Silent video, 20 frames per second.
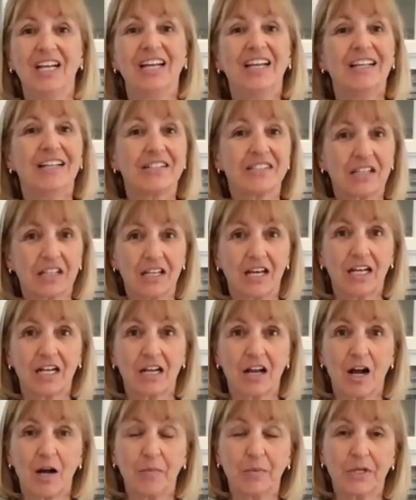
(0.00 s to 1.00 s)
There's a lot of
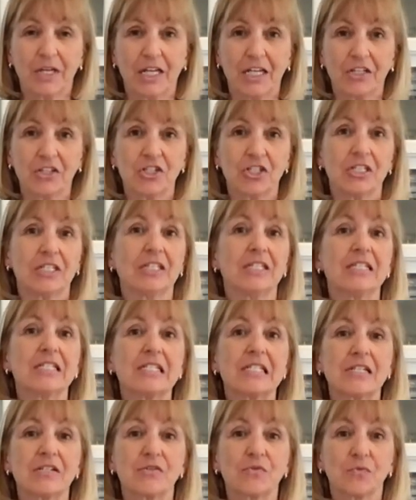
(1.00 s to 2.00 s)
complications.
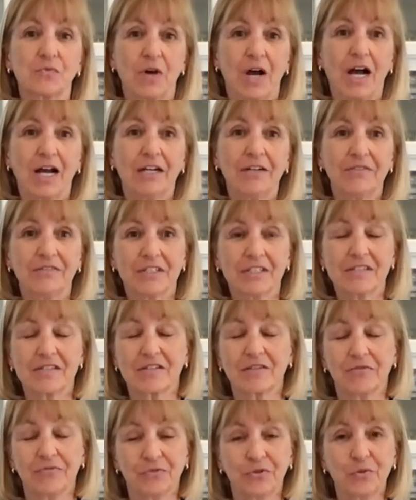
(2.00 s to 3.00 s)
There's high risk
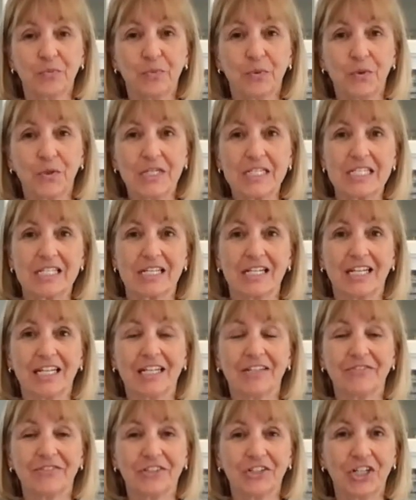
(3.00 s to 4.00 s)
of food poisoning
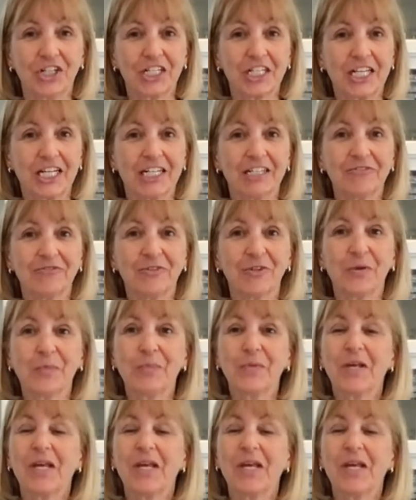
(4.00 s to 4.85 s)
if you're not careful.